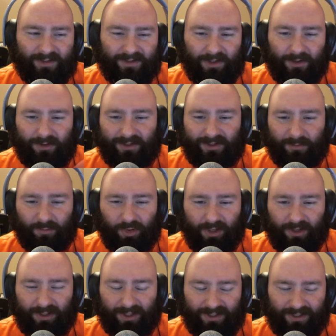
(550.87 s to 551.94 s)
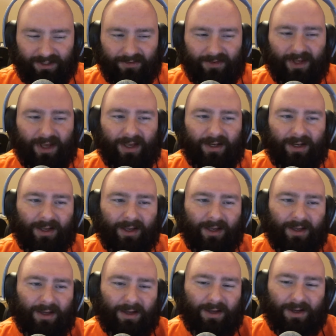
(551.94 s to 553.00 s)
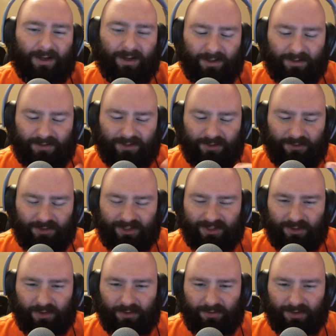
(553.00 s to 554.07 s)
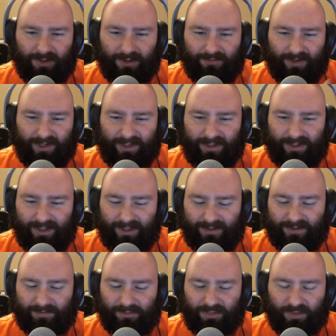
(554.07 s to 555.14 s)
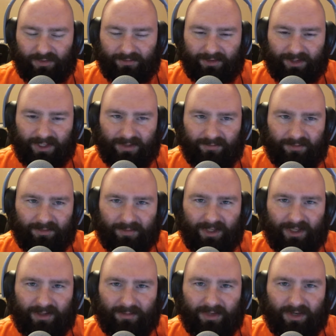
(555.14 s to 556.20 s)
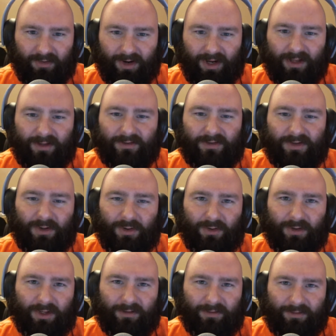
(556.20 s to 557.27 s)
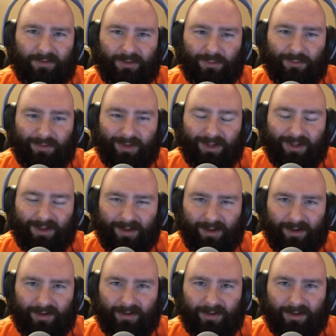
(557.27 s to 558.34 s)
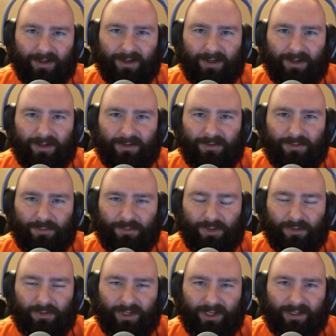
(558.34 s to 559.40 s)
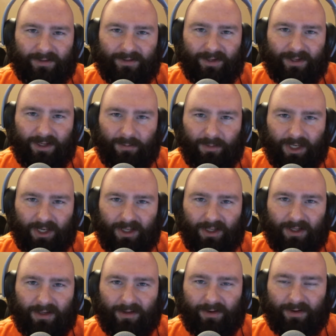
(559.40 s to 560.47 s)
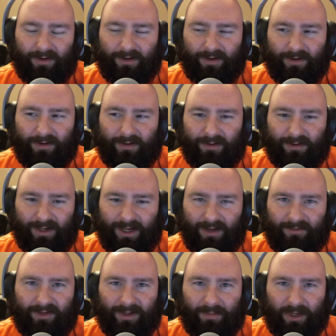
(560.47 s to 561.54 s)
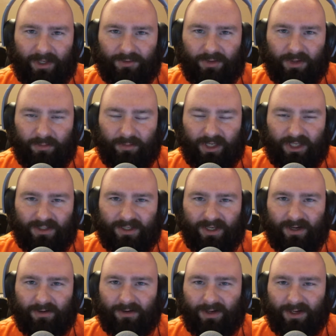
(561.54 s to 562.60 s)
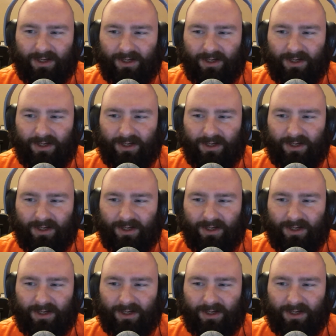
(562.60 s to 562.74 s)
So at some point I'd like to do that. So just overall, if I could get some sort of income from that, that'd be great. And so if you feel inclined to donate any money, I have that Patreon page now.